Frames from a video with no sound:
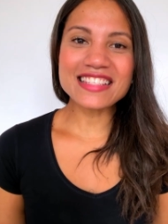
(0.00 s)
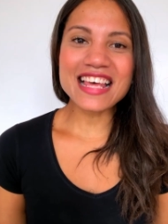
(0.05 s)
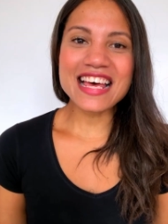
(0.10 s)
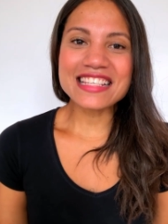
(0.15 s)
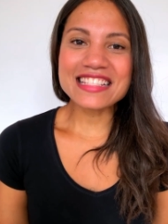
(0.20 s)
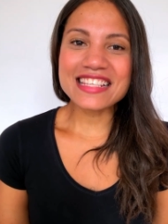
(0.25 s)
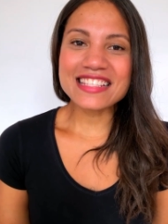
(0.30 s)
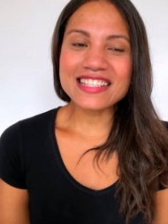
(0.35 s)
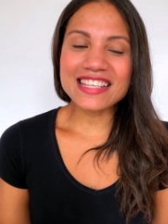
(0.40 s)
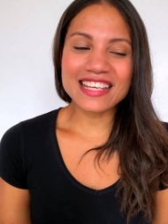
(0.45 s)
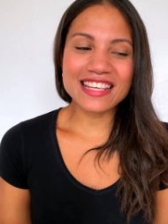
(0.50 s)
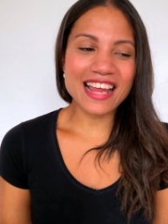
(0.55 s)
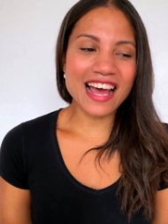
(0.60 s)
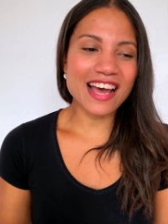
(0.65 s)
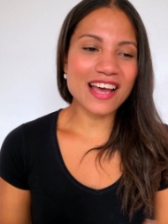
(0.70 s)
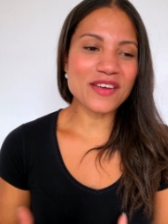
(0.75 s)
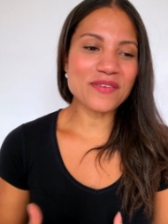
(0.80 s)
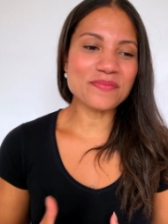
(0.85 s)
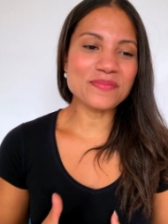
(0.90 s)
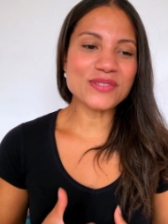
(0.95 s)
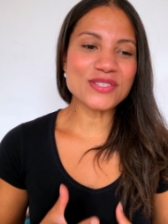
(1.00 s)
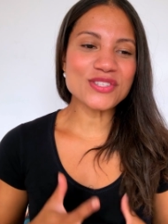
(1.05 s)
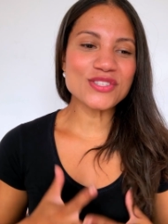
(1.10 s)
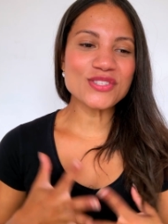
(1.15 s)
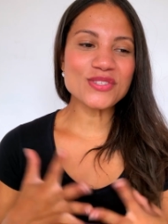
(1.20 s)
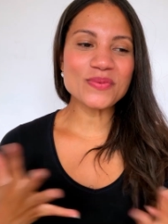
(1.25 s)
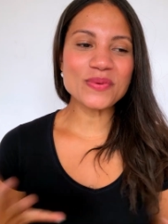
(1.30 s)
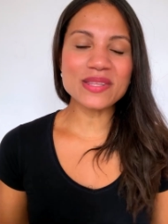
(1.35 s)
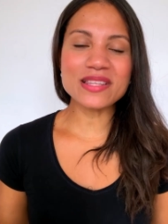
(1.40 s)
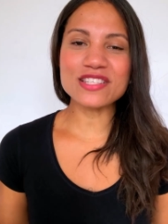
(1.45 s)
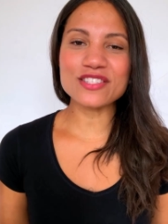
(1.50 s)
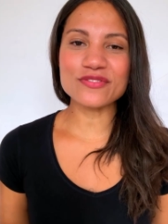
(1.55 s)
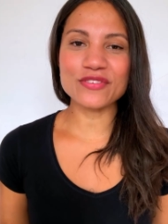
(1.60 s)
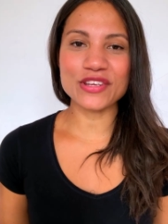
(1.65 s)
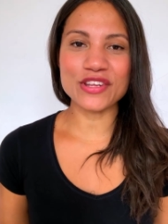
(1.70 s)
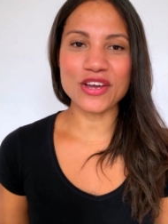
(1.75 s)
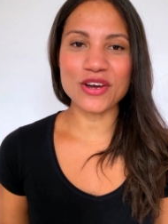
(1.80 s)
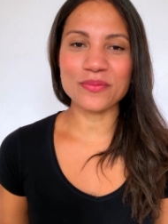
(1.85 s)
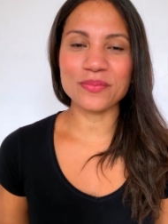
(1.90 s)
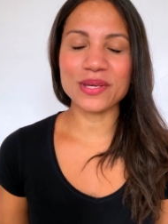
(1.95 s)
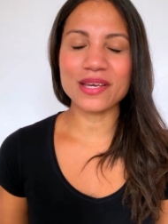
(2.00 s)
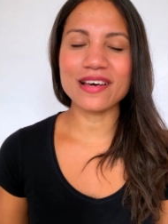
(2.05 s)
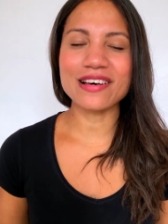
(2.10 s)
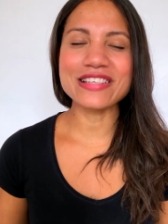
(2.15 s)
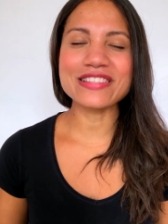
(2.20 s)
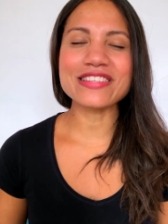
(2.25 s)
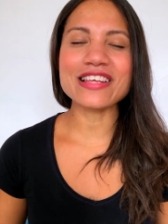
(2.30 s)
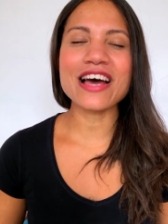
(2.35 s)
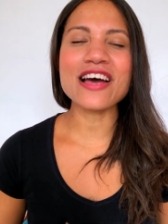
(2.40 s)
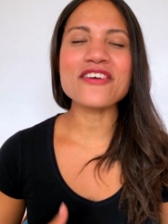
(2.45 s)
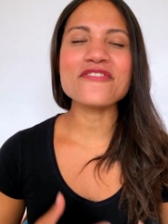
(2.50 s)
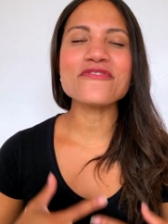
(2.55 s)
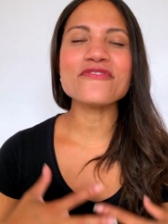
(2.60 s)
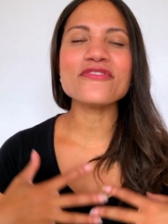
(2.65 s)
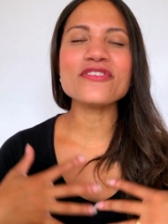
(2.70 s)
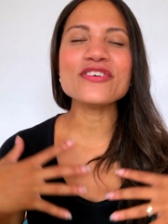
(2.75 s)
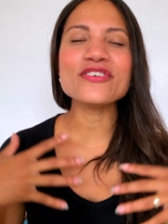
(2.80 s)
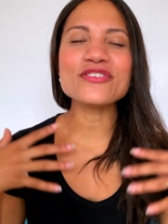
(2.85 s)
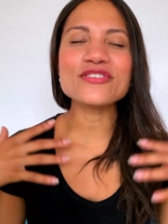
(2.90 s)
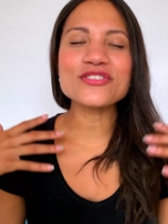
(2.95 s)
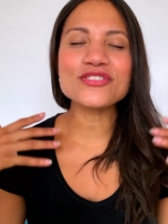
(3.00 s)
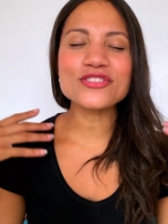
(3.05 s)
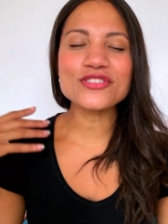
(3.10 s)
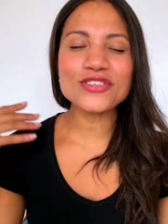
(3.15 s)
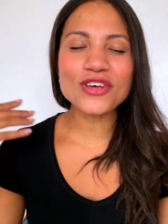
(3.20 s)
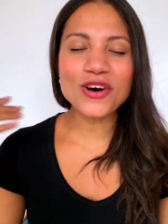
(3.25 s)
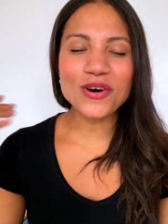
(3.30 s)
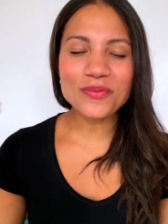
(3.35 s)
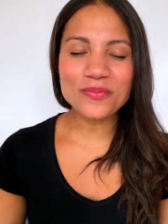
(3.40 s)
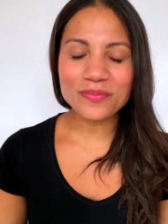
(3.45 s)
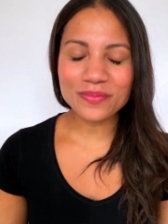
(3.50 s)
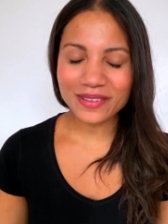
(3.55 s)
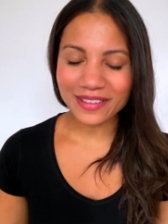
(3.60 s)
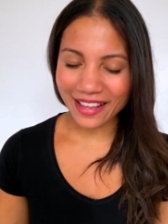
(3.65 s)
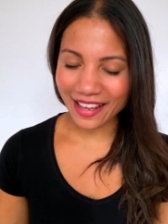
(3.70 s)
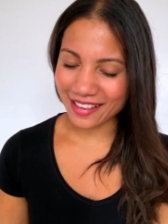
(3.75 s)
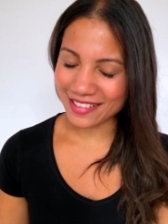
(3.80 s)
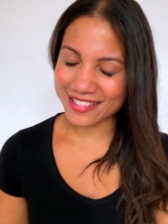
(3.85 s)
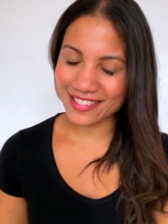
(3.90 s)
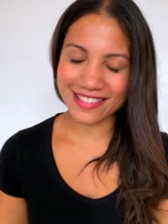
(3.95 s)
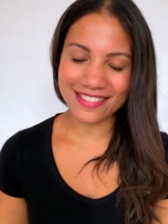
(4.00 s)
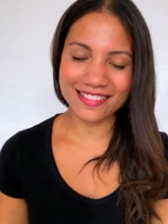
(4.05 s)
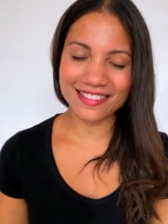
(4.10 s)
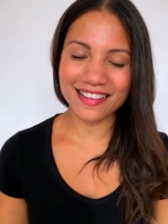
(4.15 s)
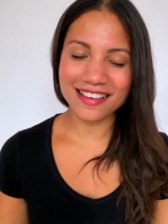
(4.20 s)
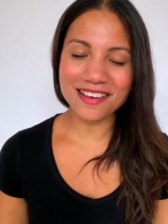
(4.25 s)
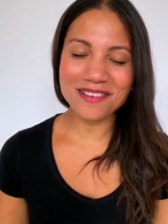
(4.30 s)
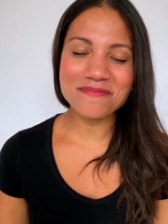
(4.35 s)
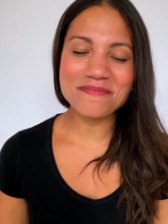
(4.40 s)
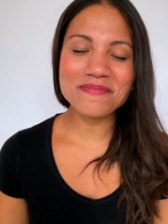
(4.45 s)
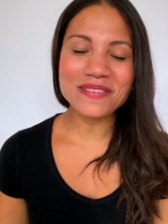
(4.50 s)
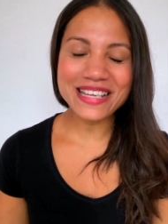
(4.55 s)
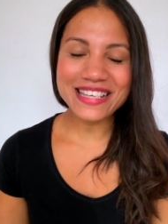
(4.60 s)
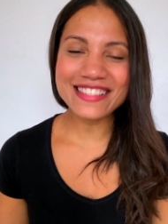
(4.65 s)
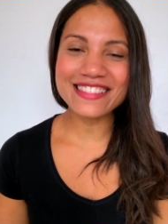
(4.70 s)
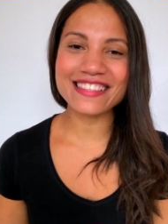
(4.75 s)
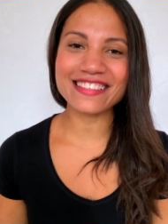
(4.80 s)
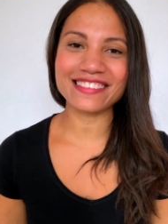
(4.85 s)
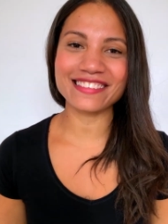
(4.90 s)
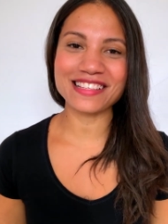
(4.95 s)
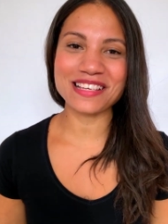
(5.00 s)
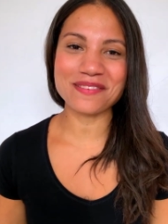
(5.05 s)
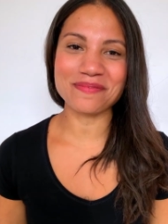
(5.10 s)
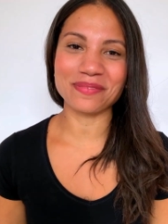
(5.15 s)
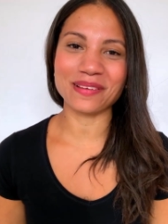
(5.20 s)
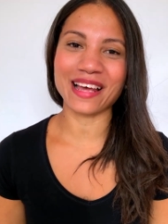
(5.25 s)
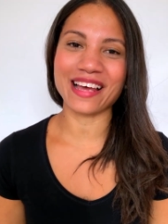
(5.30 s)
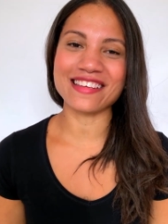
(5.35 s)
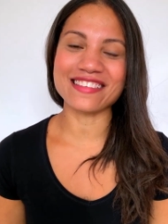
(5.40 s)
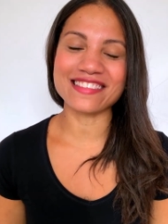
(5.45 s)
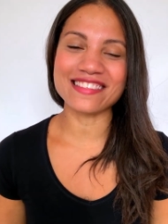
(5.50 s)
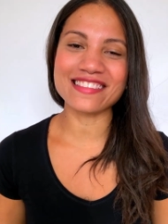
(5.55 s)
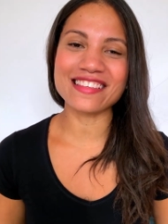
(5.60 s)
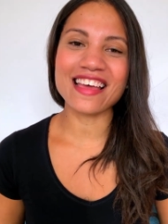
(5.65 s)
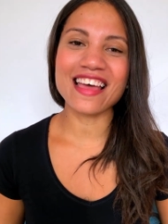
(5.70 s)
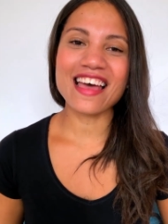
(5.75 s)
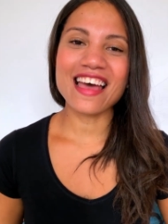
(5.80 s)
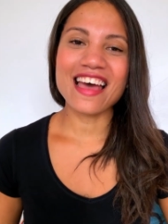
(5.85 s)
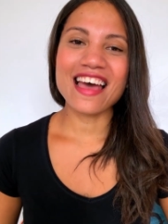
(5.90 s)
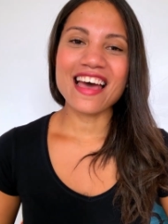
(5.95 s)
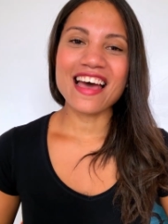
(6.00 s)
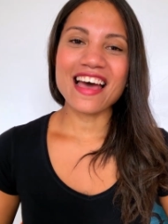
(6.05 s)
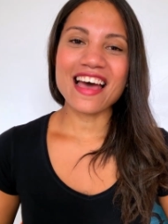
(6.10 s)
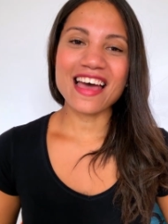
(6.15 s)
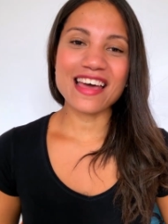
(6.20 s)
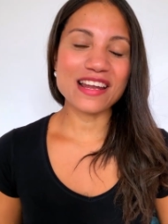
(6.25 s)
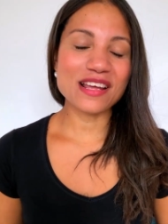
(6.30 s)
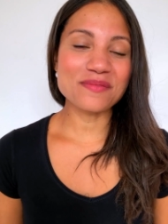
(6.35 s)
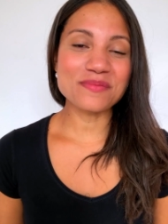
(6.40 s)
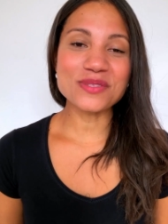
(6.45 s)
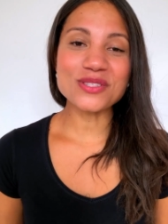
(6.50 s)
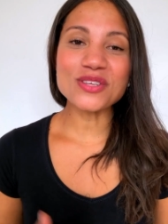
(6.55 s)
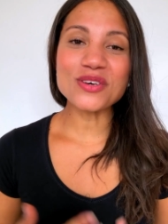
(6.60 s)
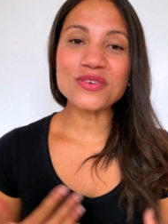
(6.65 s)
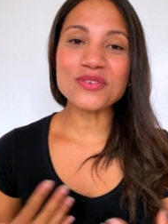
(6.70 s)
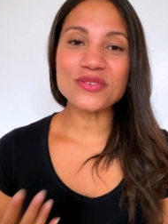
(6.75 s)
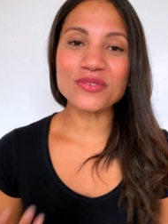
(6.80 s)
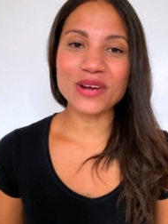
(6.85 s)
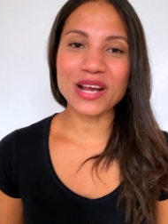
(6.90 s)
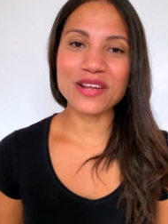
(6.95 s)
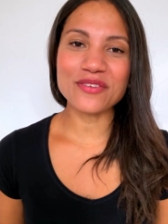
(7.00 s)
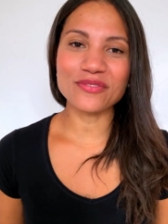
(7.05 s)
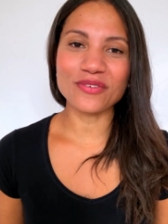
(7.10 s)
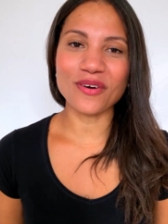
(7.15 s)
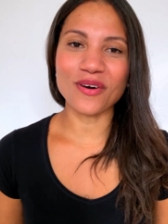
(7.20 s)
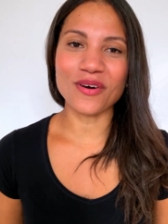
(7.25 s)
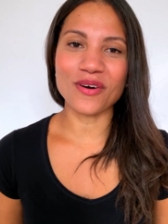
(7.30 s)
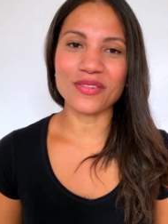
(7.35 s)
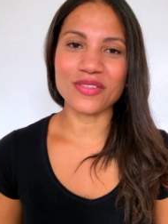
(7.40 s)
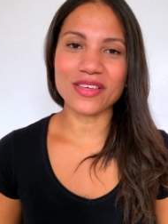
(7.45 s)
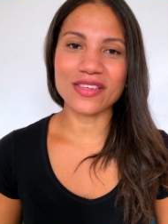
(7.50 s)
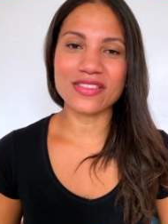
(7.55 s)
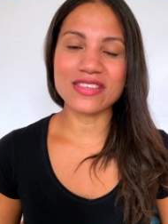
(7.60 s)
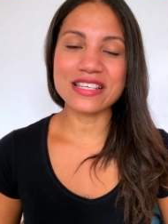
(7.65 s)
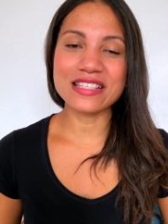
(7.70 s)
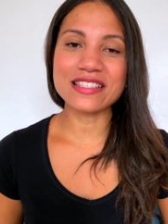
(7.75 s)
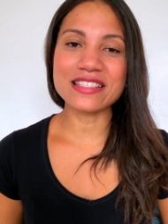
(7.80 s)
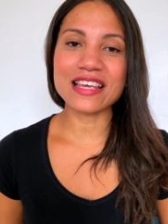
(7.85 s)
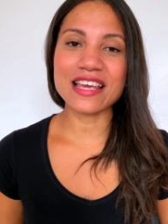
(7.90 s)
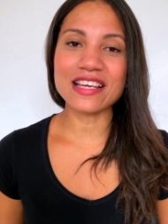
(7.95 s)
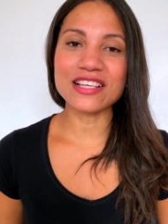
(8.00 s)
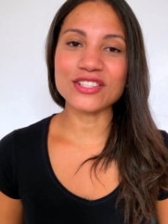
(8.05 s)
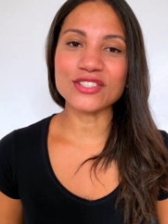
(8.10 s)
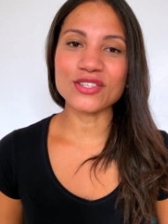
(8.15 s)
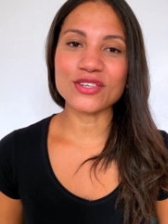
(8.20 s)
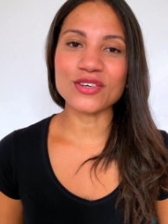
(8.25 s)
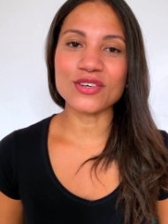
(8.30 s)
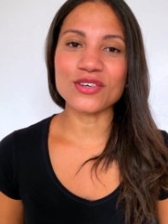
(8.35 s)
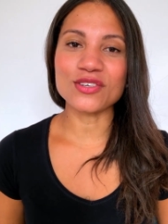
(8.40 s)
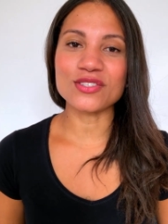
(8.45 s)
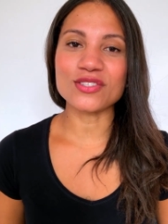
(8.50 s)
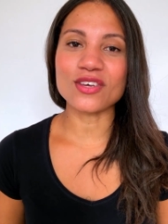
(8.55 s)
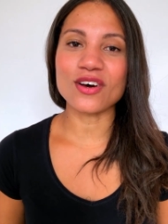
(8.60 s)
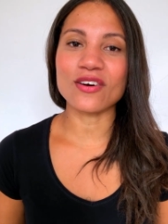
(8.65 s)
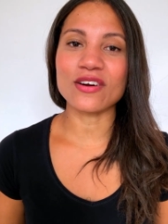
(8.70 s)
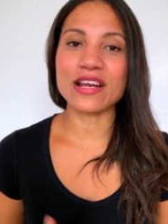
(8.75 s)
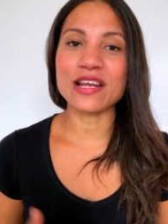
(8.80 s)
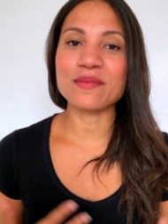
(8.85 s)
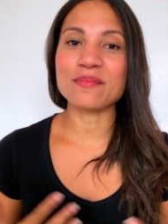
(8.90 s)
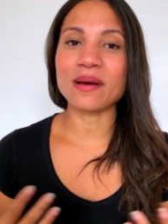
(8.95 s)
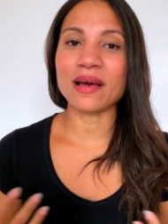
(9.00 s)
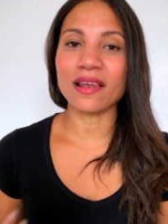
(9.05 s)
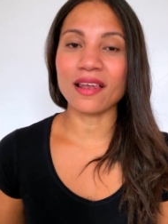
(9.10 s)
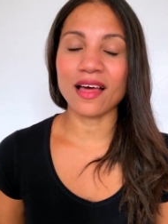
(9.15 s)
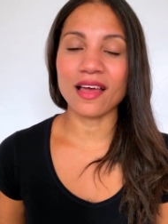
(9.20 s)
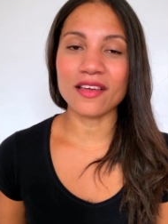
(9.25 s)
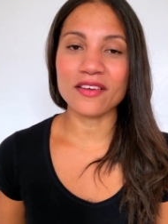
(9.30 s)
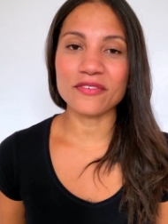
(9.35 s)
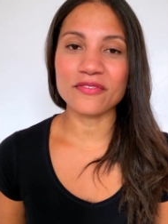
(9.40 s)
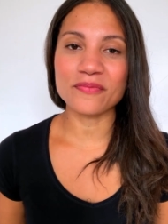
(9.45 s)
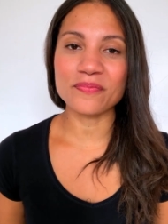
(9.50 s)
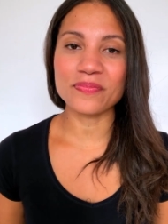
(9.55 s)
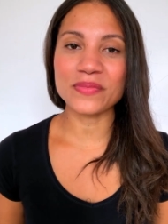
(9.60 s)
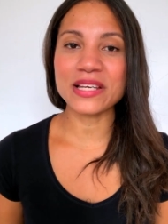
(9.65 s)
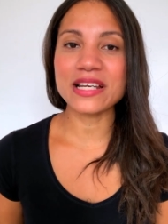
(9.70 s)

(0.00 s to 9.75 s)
As I said, I'm just doing this video because I feel so blessed, amazingly blessed, and I'm so grateful that these angels are in my life.